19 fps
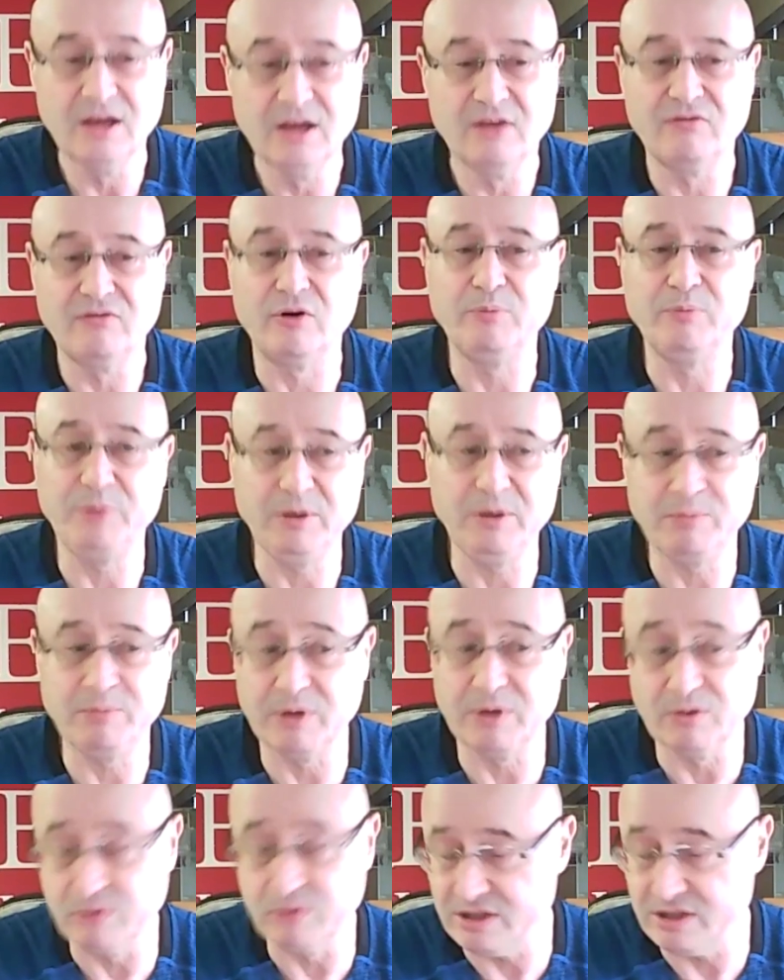for people
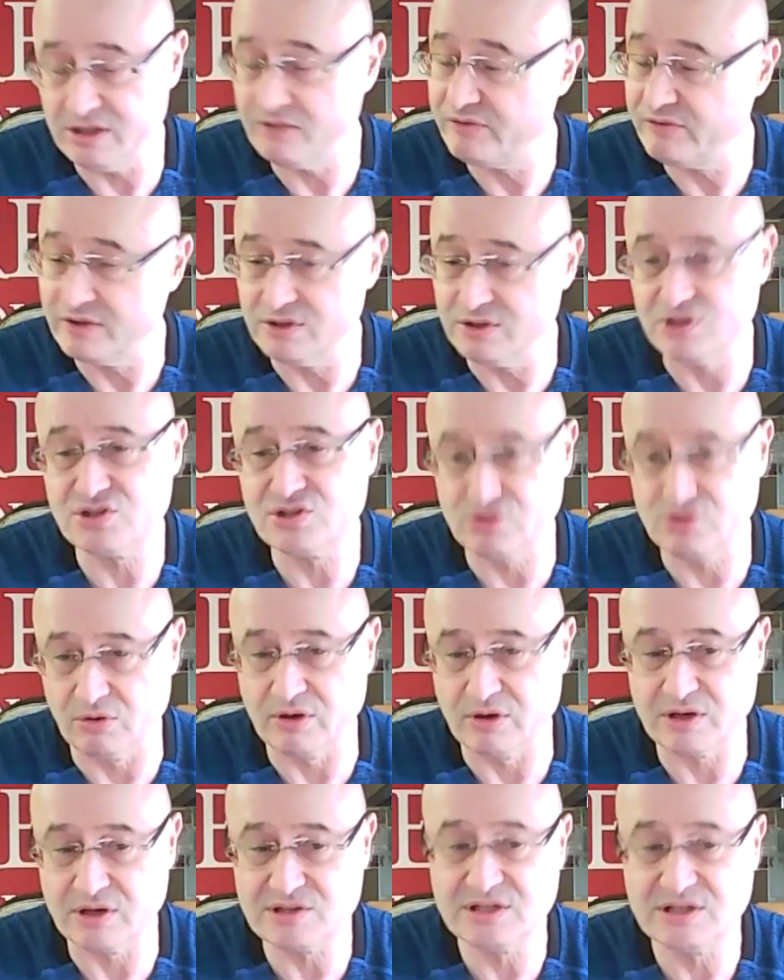with different
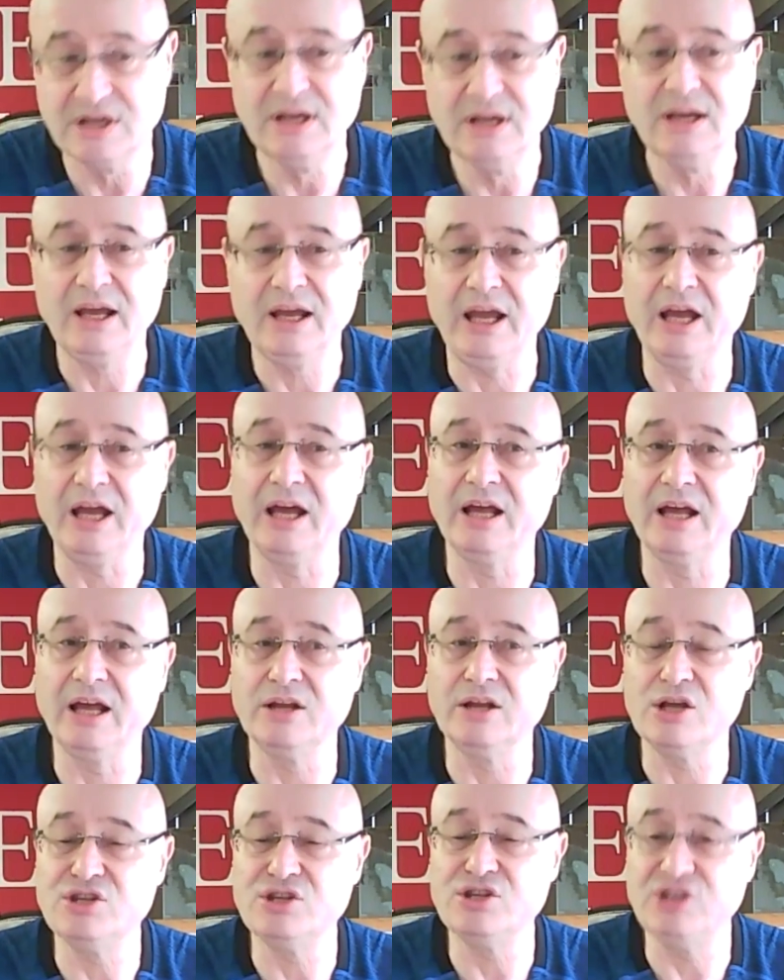disorders, and
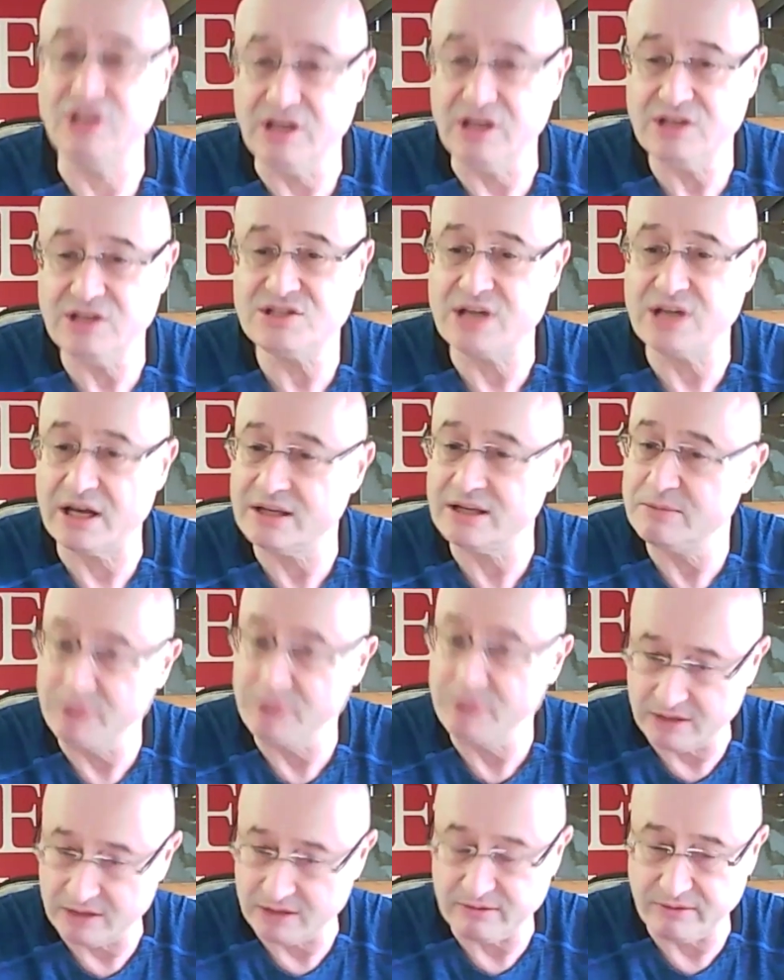teach other
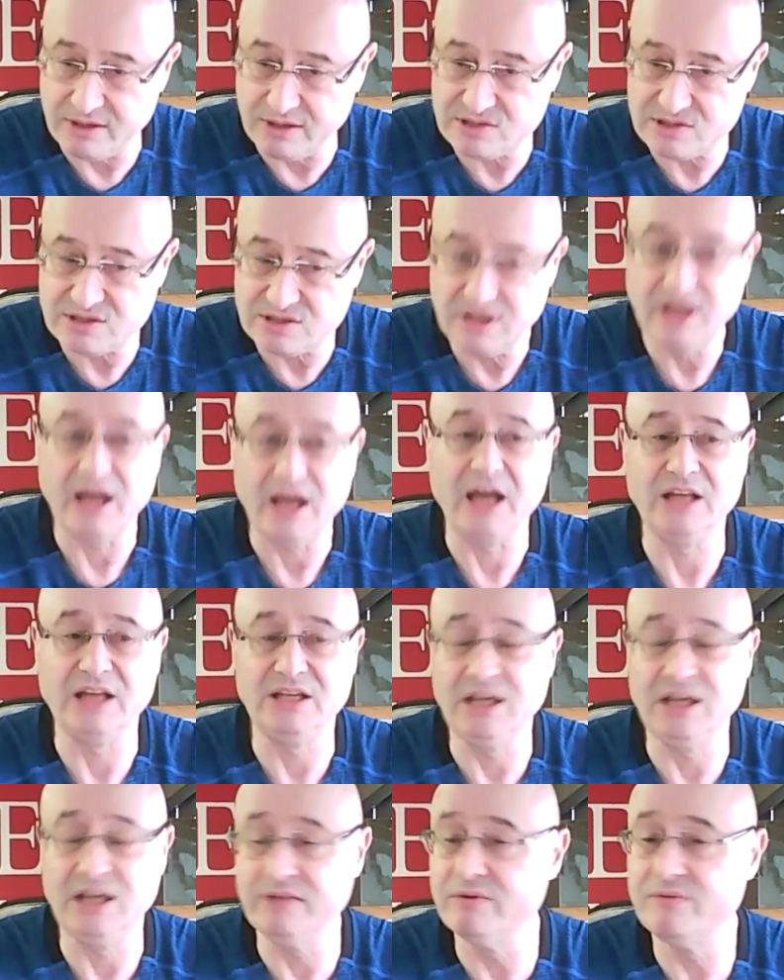bakeries and
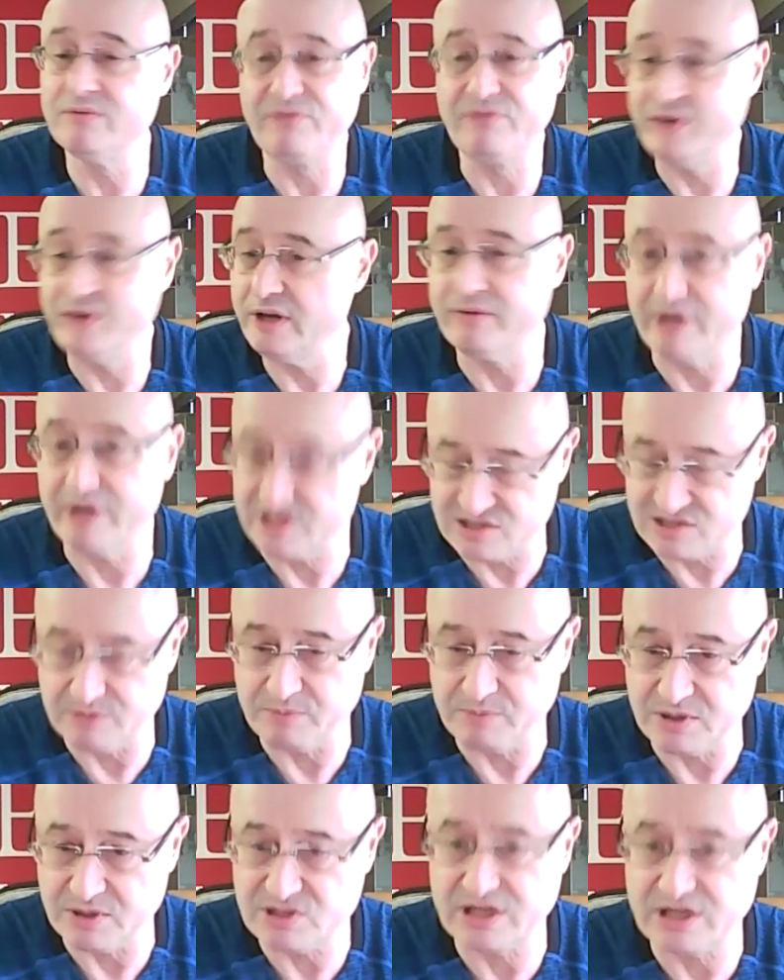give them free
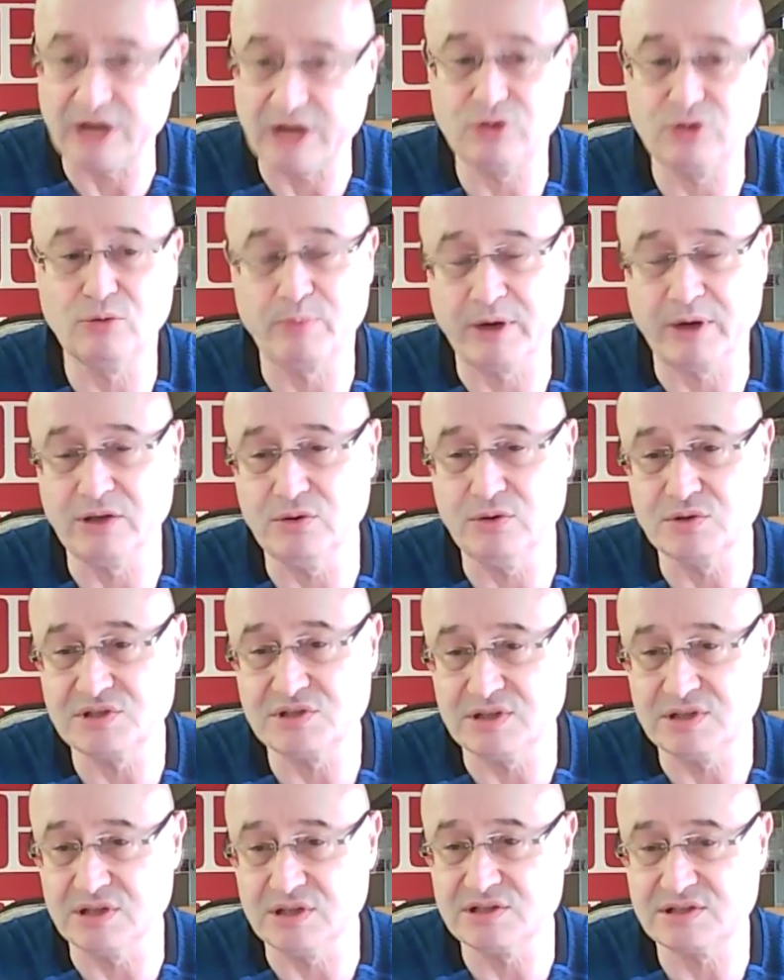recipes how to produce
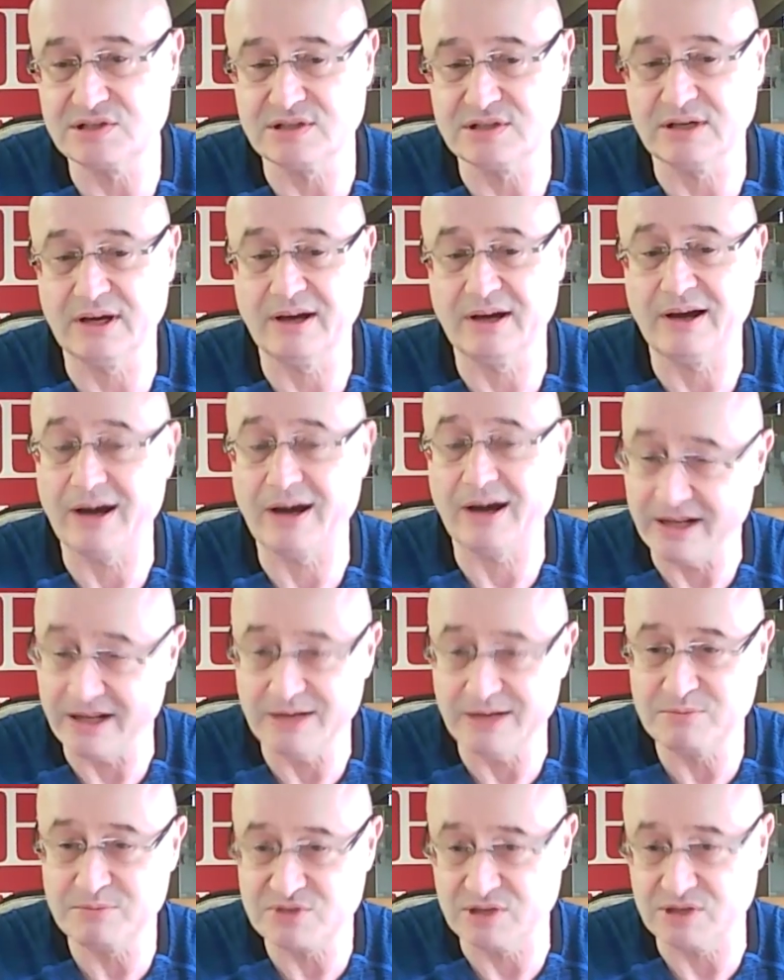these uh,
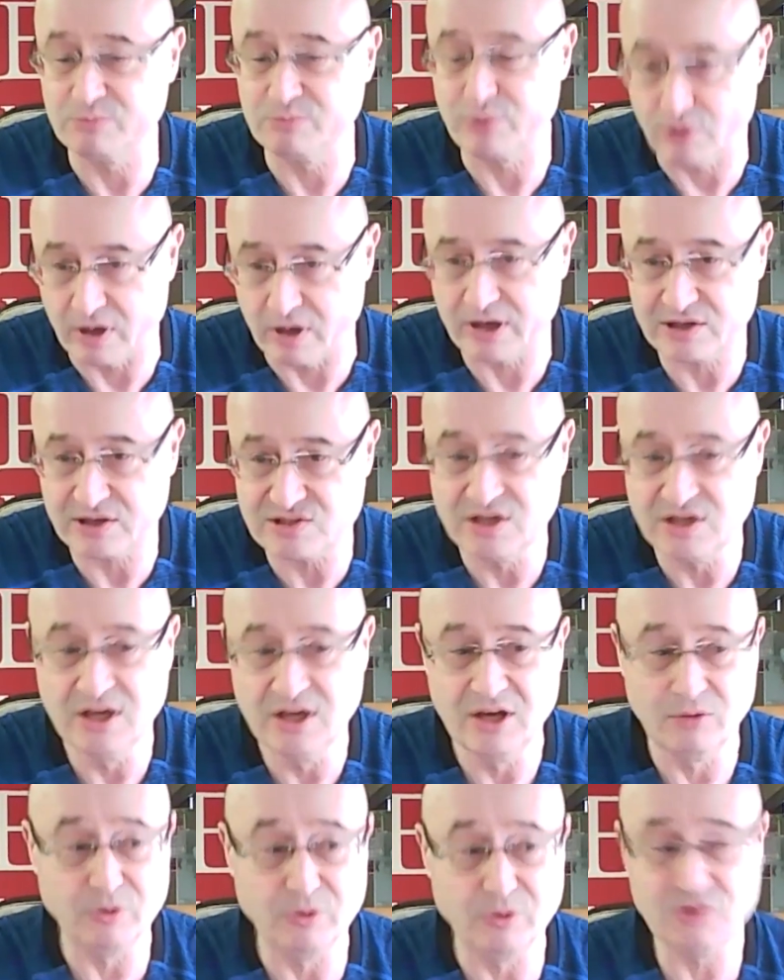items and products,
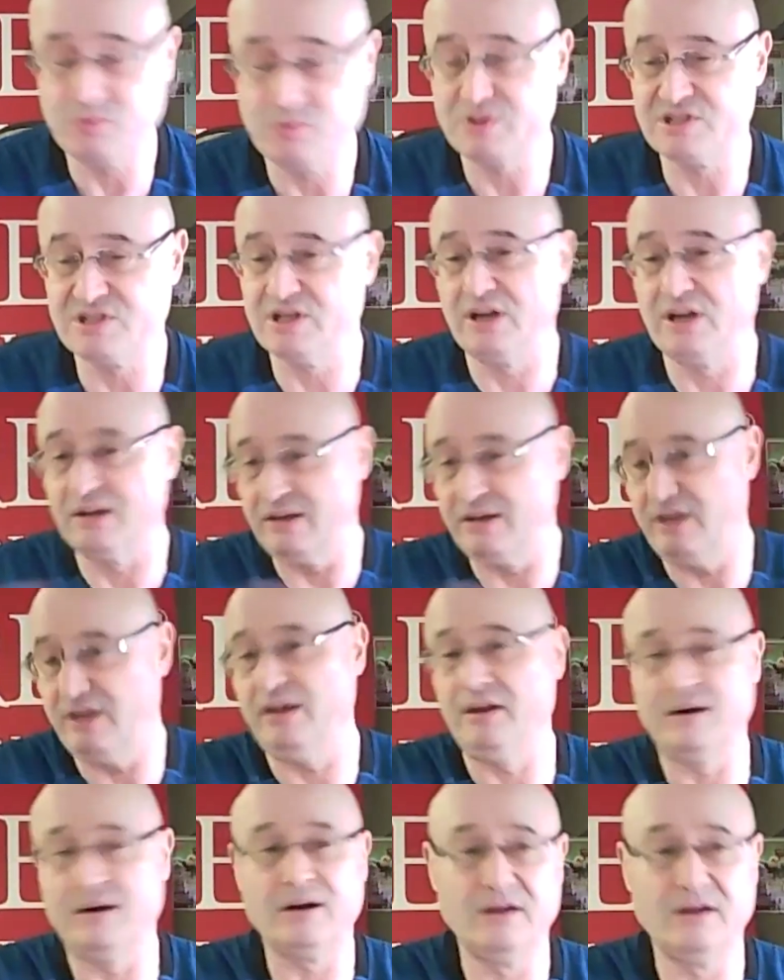which we sell
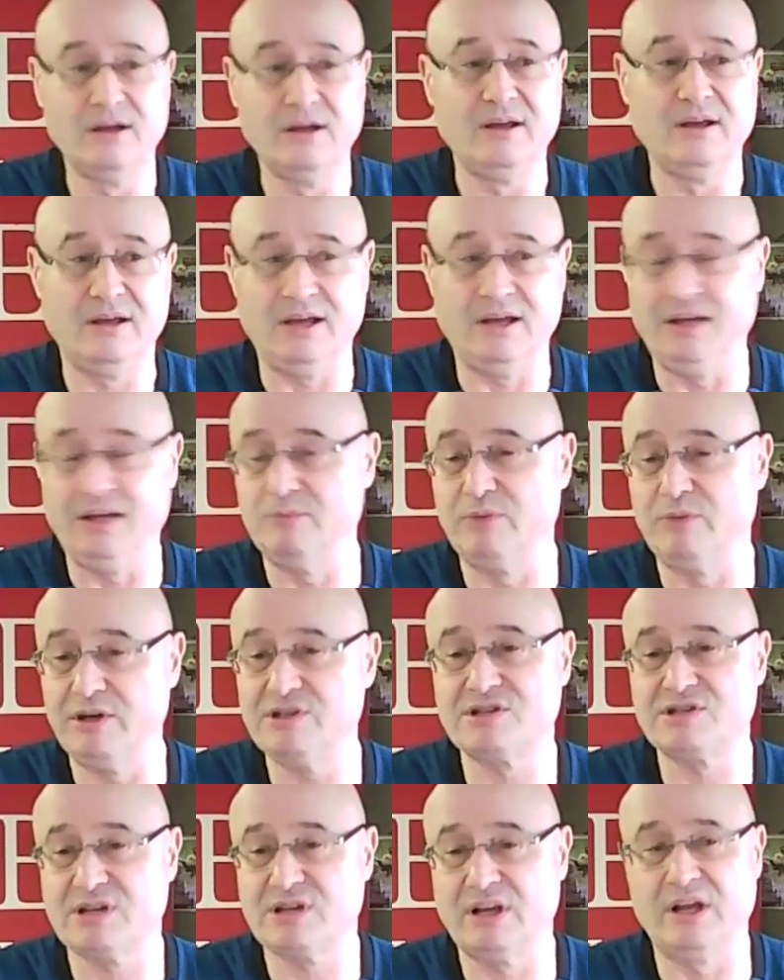here in
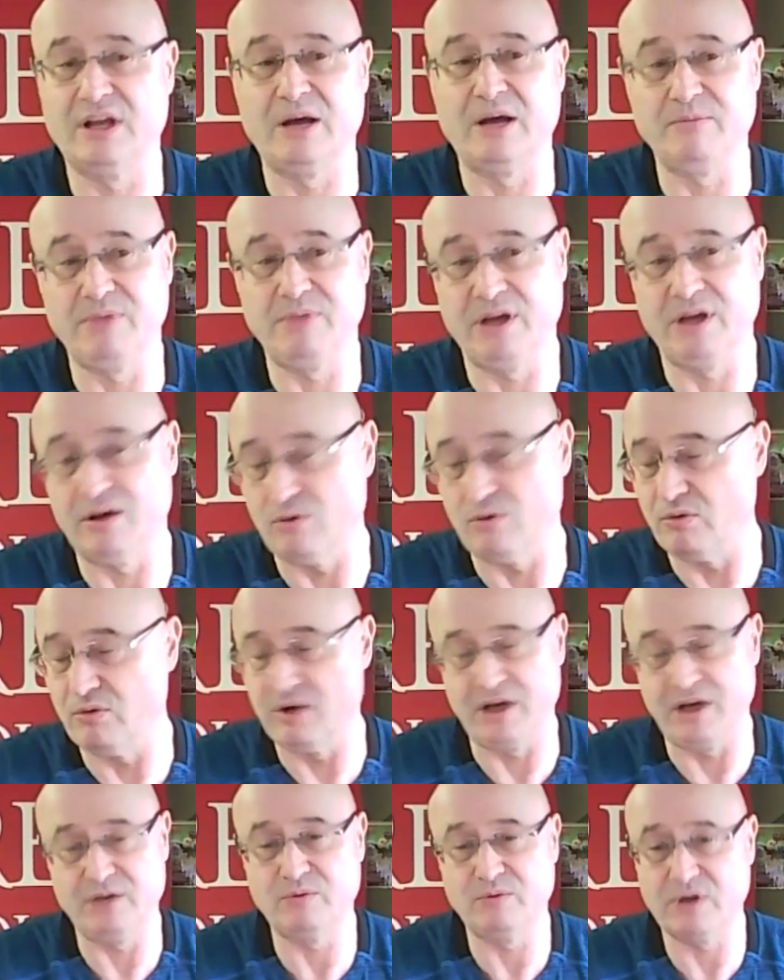British Columbia or
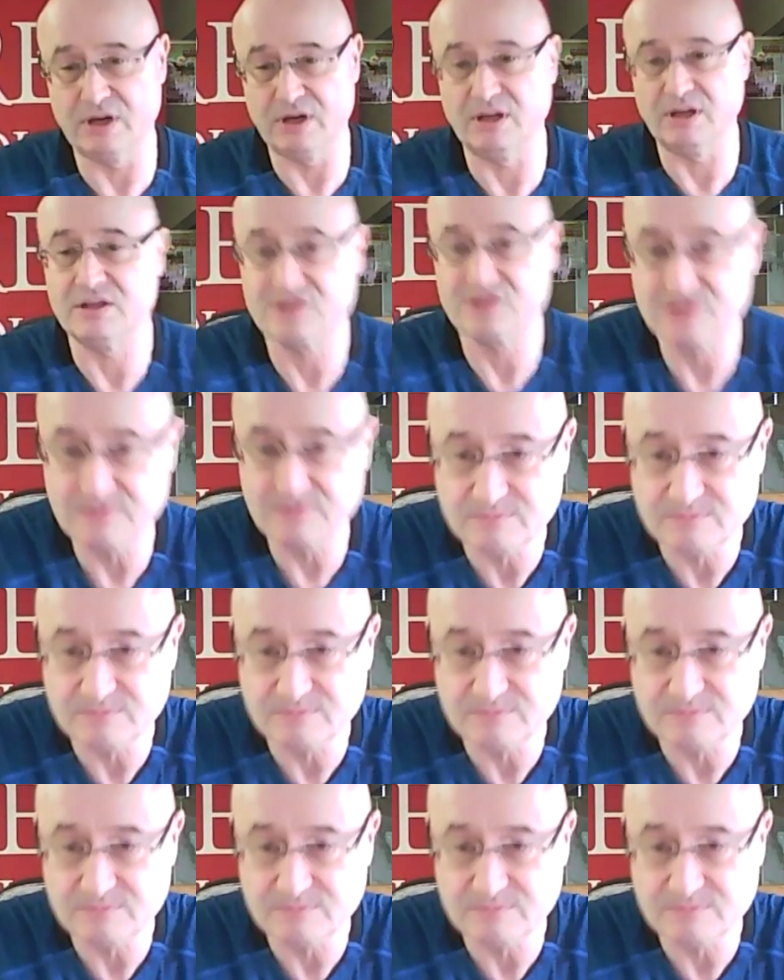anywhere else.